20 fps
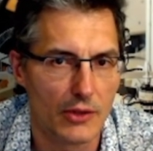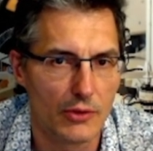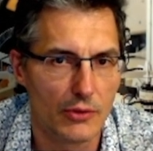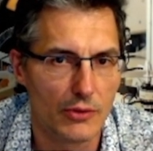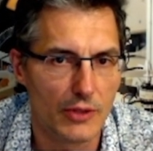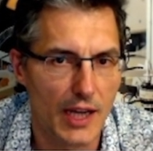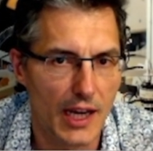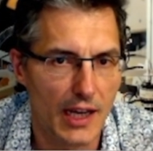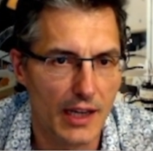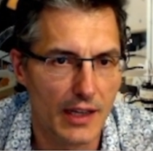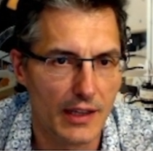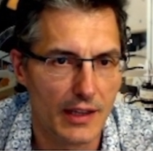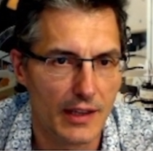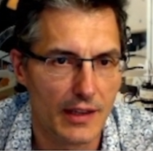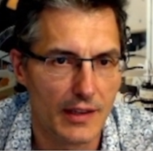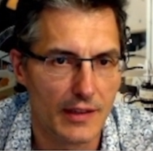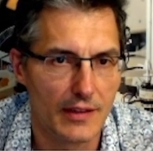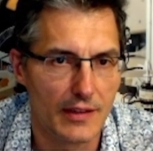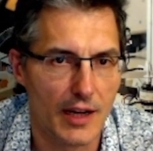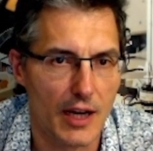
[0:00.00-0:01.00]
Today,
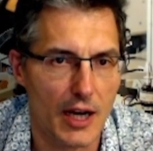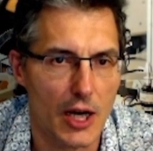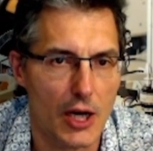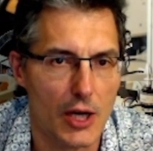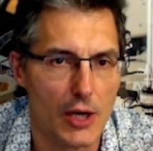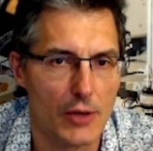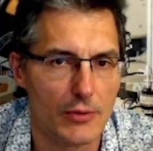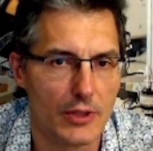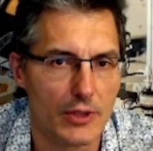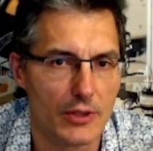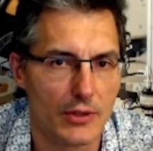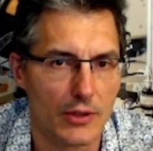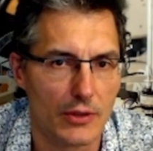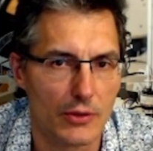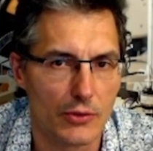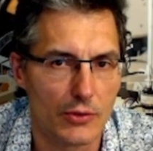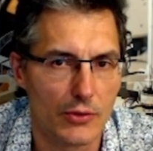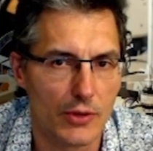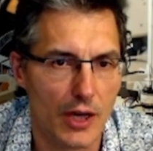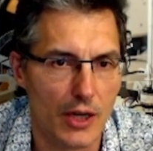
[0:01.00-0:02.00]
there are
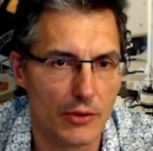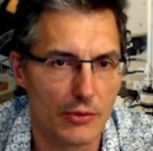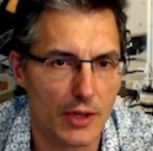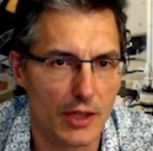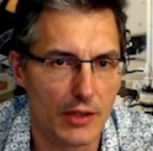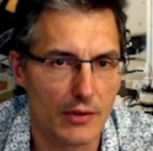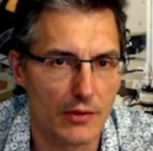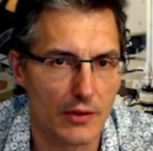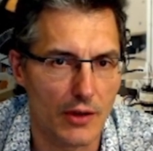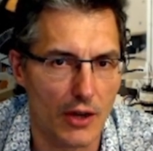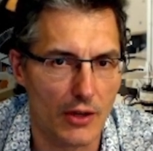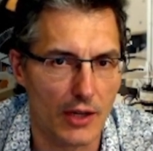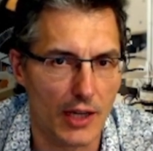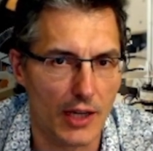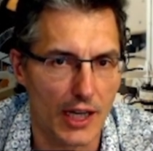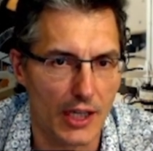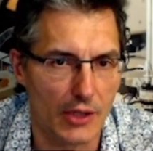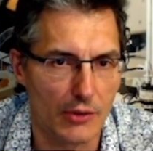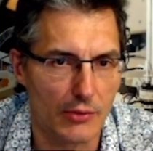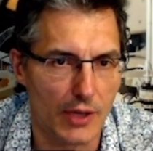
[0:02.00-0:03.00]
around 200
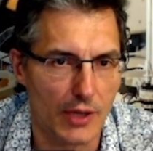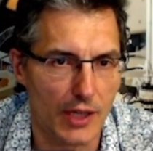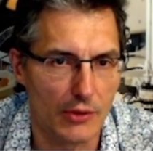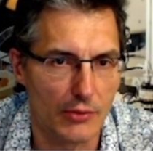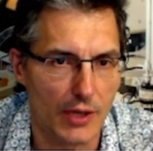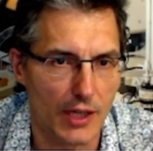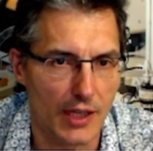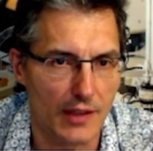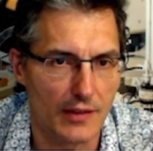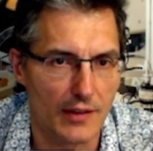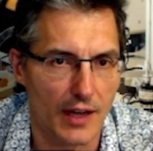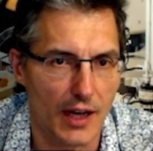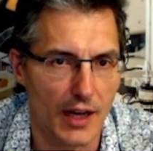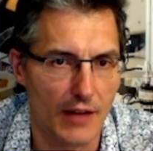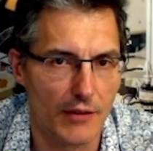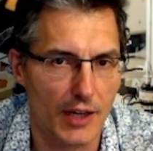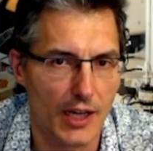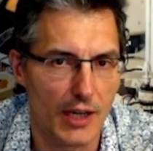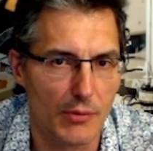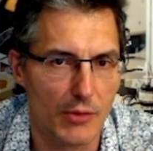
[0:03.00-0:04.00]
online trainings
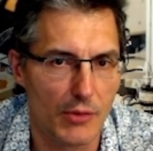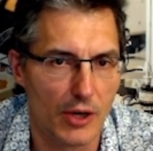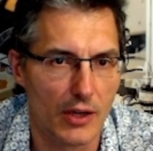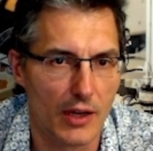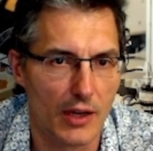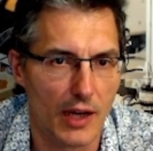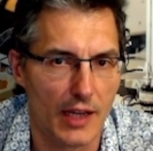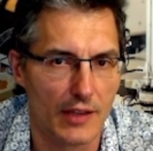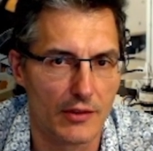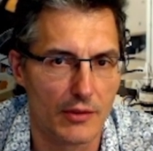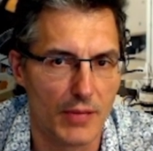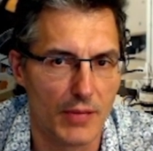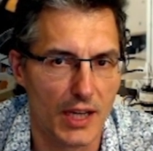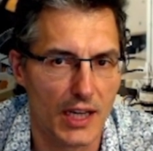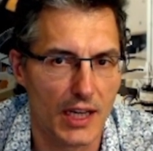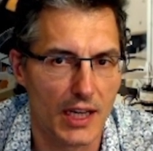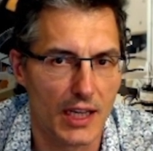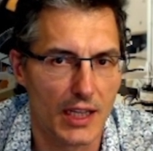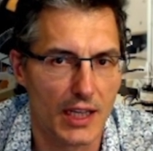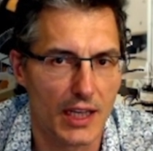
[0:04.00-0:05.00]
available at the
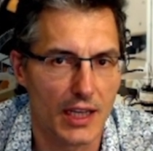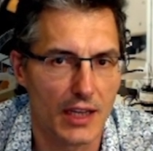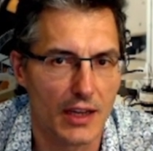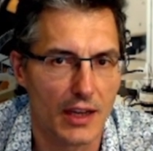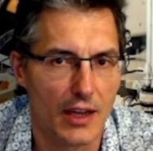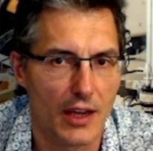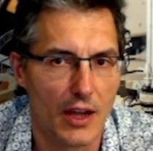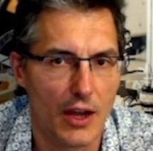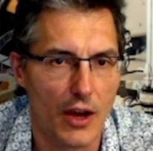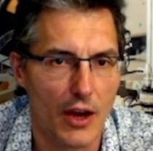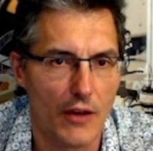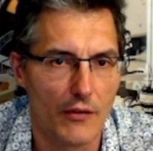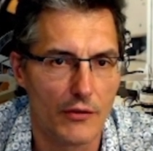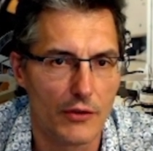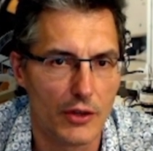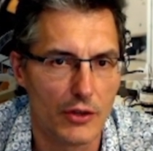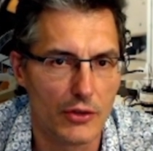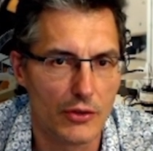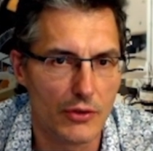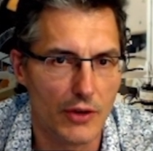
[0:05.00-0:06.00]
beginning of
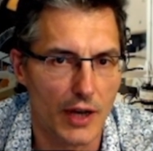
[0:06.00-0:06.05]
the new